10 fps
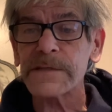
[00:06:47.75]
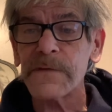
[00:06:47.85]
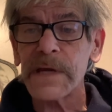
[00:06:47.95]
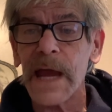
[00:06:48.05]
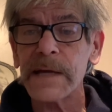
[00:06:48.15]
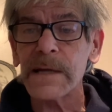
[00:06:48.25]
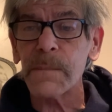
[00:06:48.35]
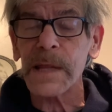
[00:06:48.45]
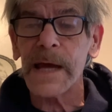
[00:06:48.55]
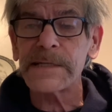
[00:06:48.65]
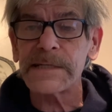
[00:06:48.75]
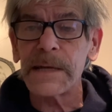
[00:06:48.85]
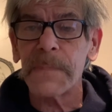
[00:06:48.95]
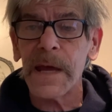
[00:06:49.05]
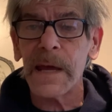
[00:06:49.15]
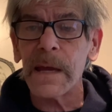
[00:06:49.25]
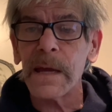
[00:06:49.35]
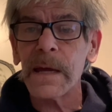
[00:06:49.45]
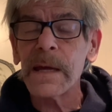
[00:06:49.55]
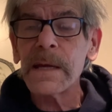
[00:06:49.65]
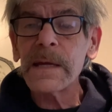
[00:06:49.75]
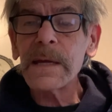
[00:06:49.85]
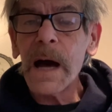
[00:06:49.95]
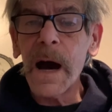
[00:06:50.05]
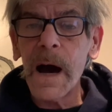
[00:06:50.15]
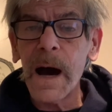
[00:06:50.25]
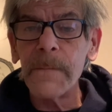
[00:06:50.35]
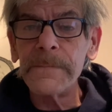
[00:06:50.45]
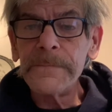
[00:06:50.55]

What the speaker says: of the NAACP, and